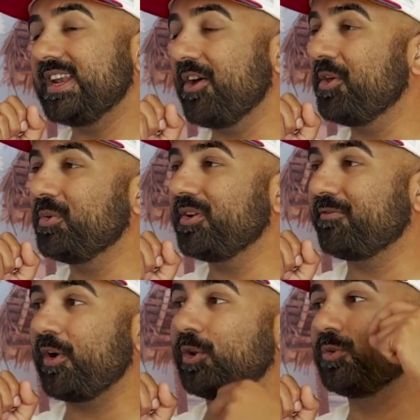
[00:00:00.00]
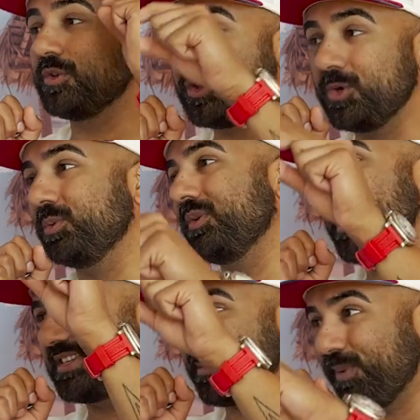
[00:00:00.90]
Now they want to follow you
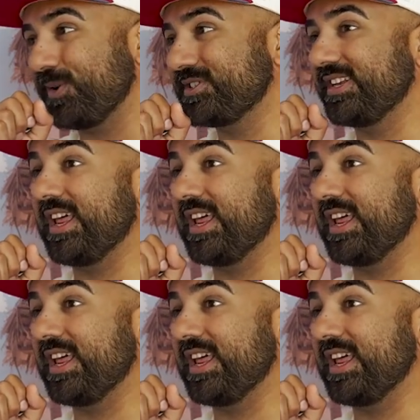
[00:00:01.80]
as a person.